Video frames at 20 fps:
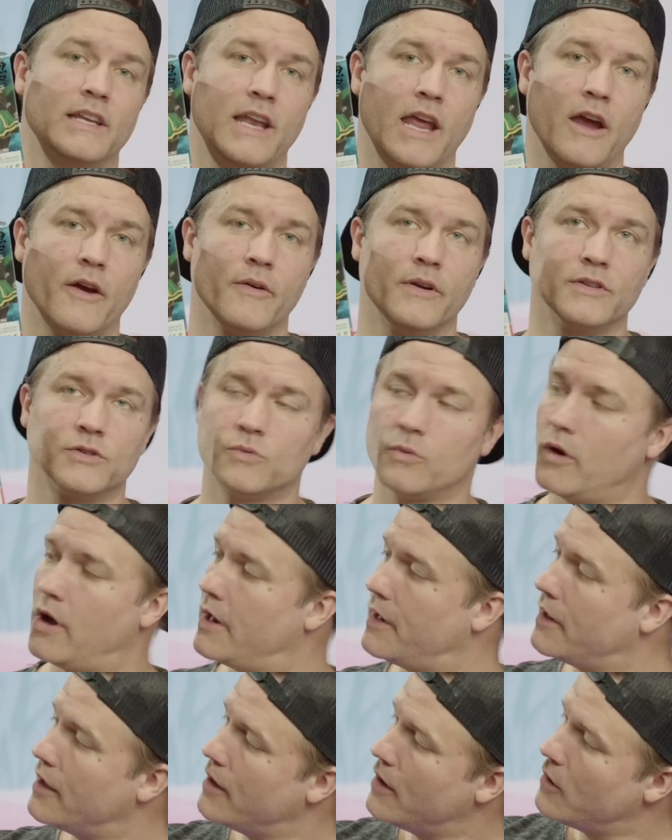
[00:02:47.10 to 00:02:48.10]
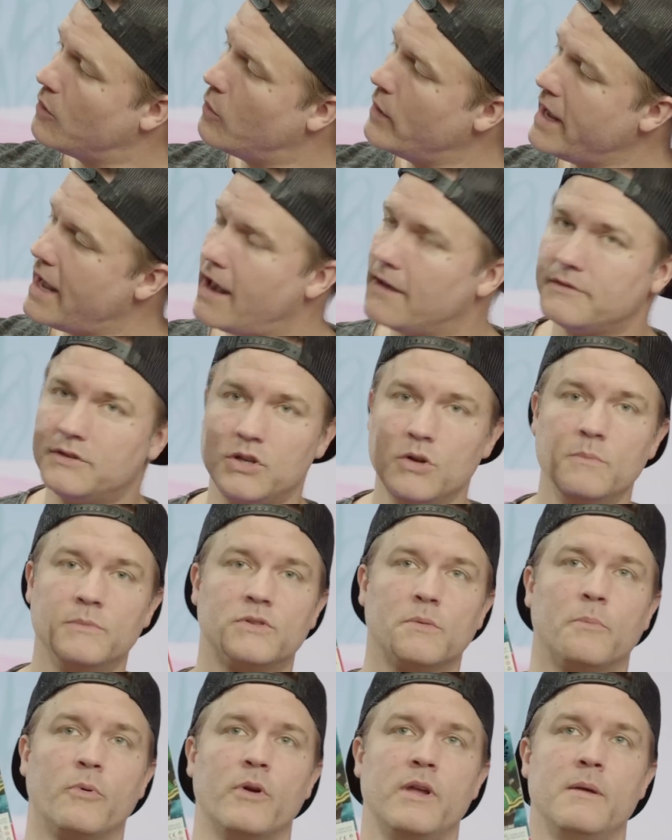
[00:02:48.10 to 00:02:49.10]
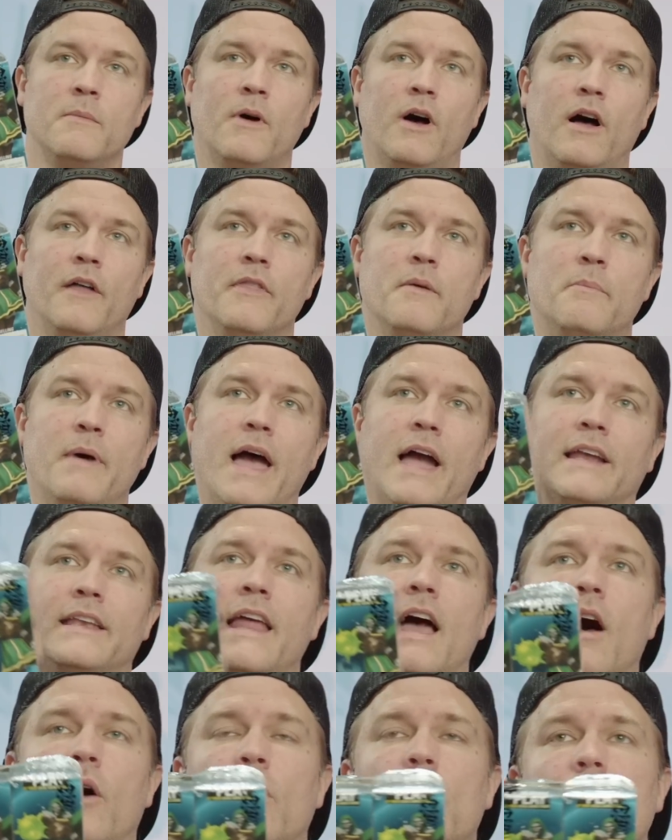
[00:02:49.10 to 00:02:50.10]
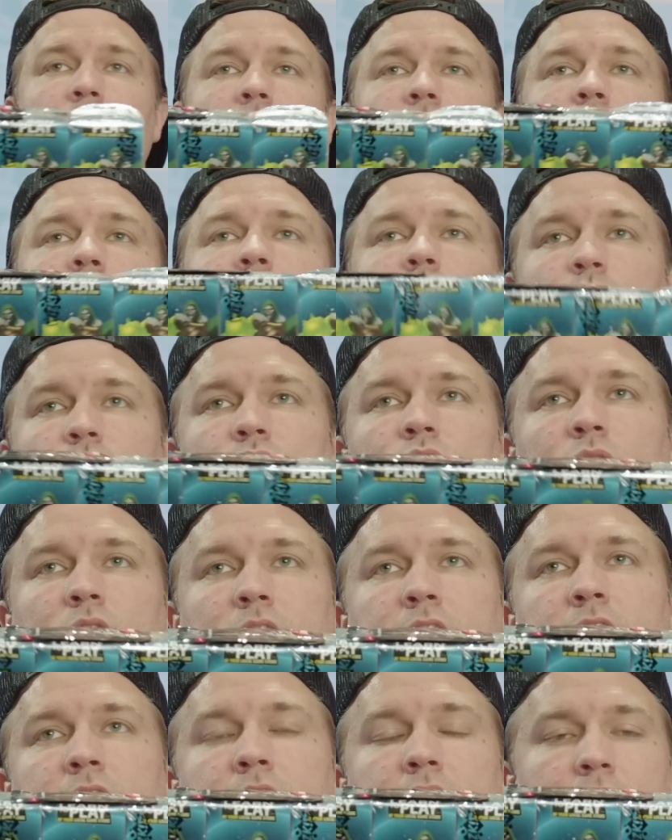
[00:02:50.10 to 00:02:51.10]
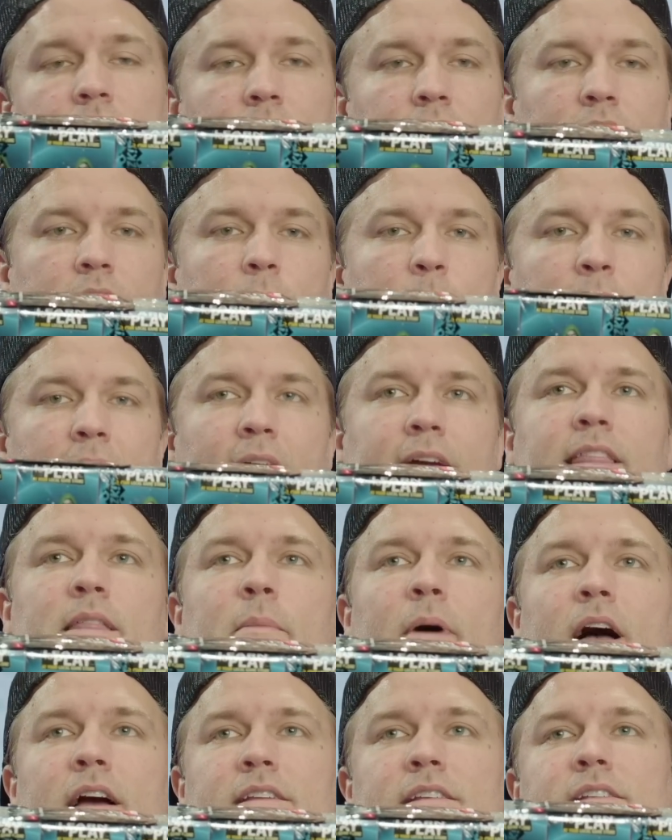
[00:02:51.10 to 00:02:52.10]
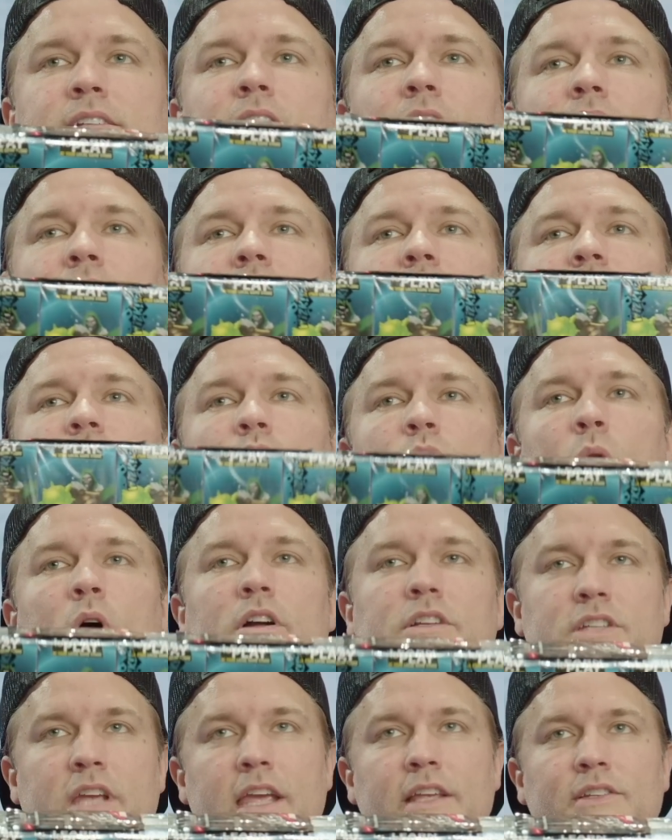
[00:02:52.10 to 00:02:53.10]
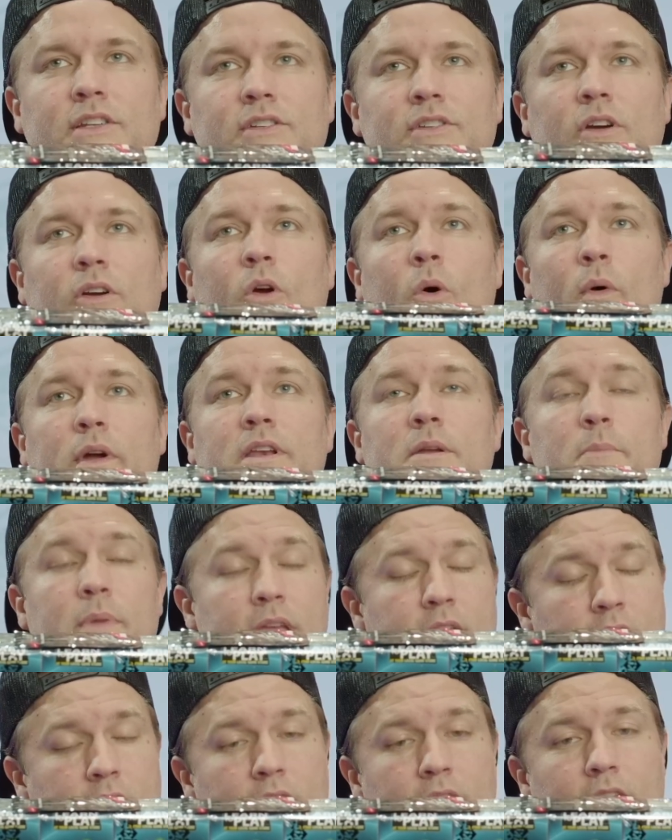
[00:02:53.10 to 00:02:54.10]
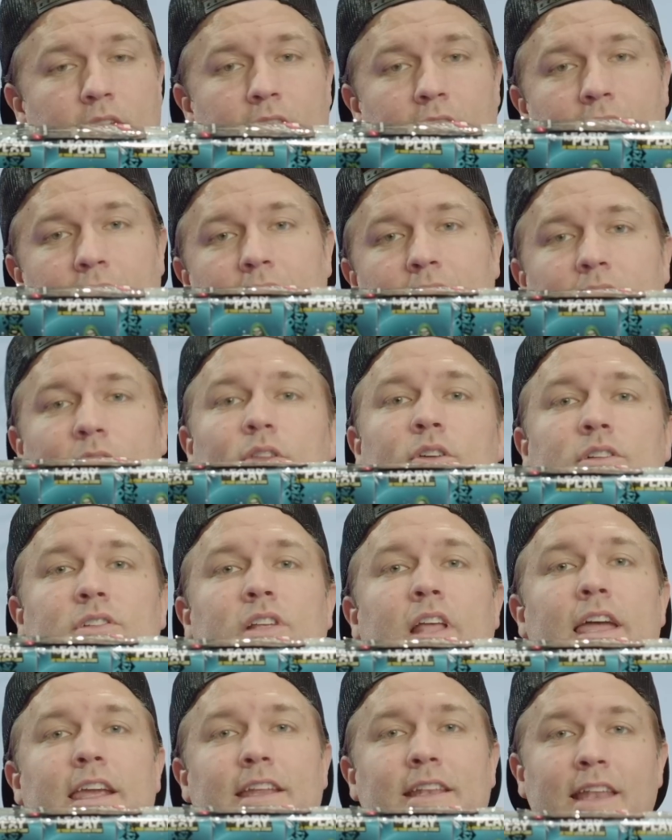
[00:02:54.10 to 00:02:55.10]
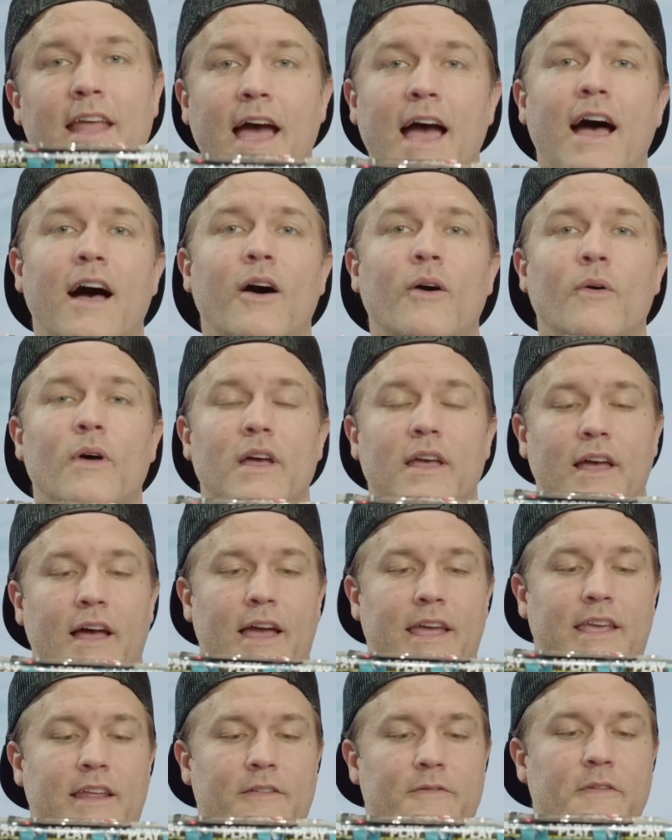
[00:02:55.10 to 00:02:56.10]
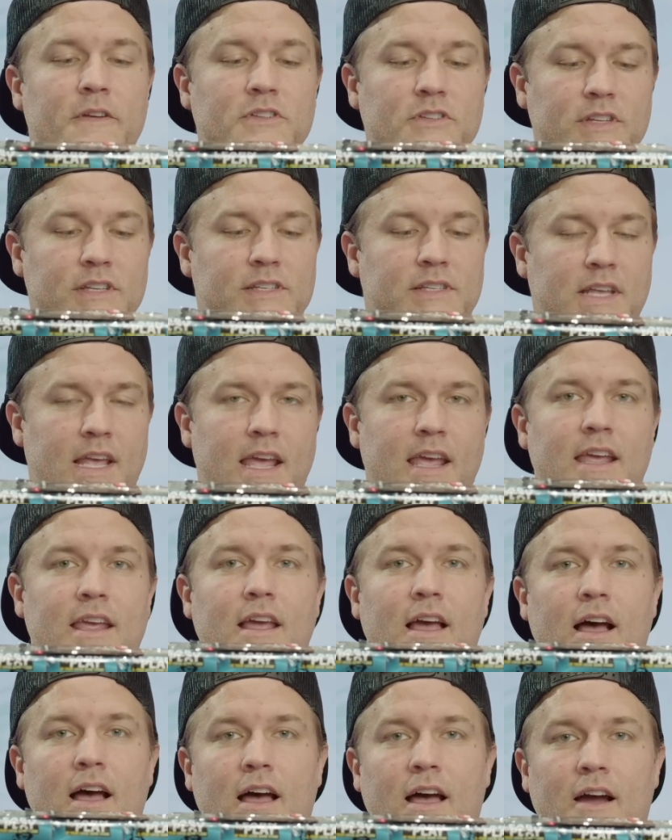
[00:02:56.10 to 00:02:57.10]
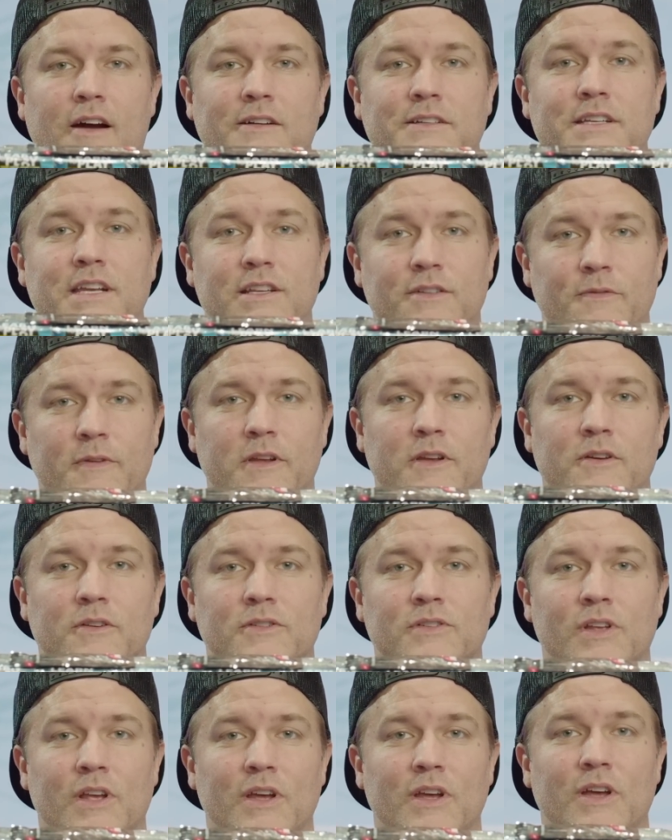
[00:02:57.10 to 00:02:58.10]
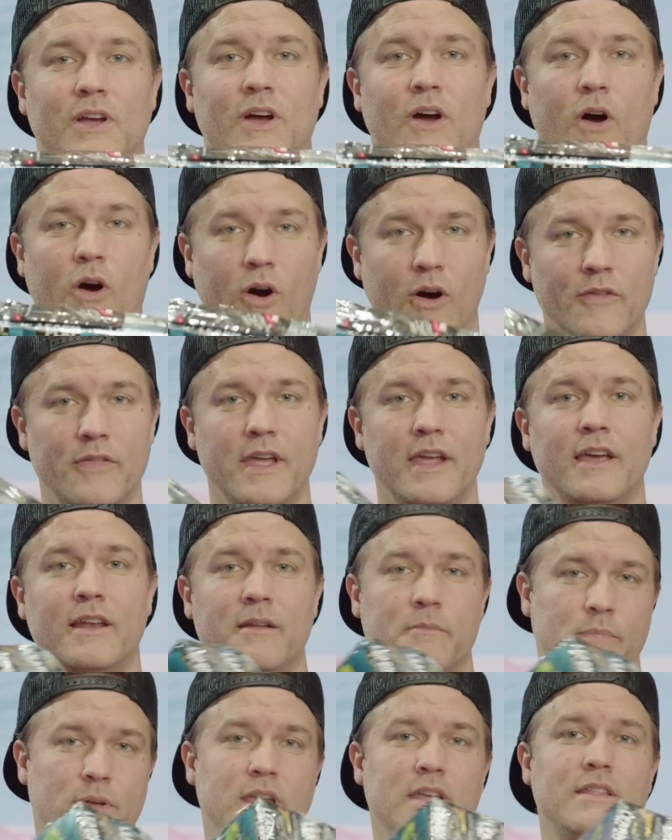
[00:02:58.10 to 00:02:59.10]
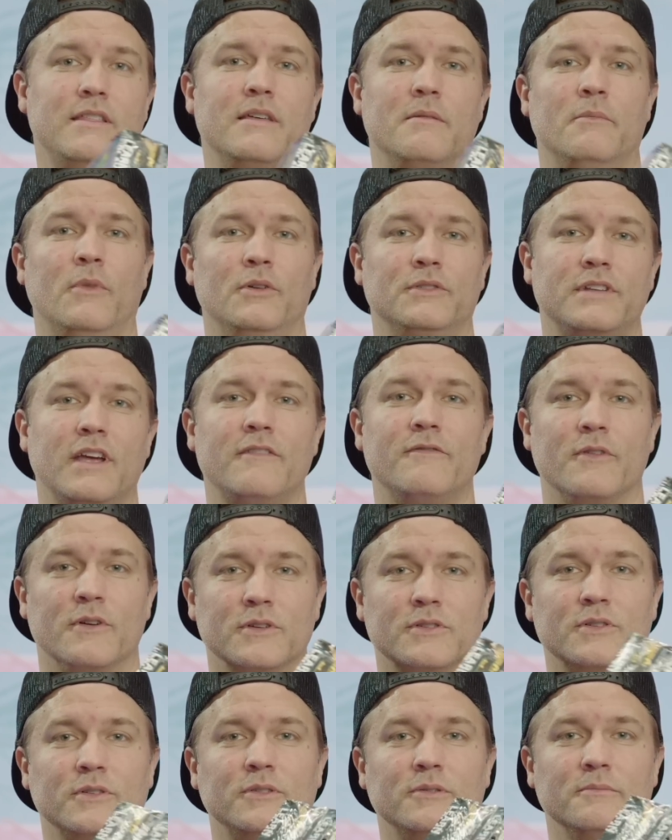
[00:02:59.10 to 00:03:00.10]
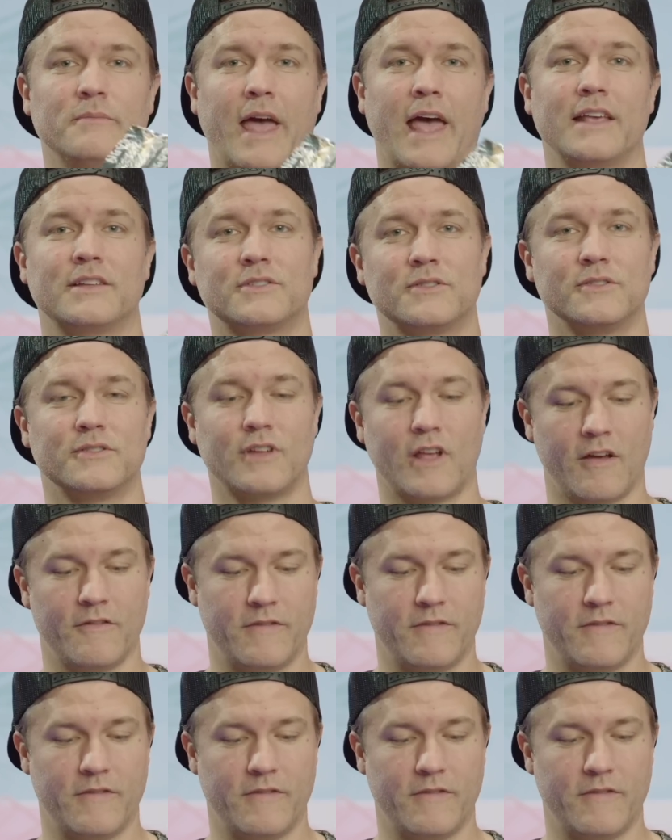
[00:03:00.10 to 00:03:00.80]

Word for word: Aaron's run, we have Doom Supreme on the back. Now, usually the back of the box is telling us who our chases are going to be. It looks like now I can officially say uh, our chase figures, are they going to be the multiversal masters of